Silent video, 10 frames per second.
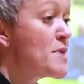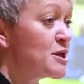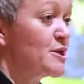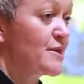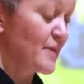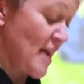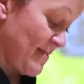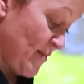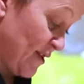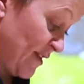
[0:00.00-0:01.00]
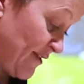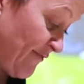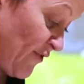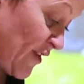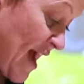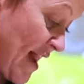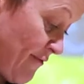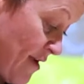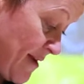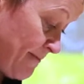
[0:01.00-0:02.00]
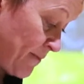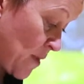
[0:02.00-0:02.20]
mission statement for the gallery,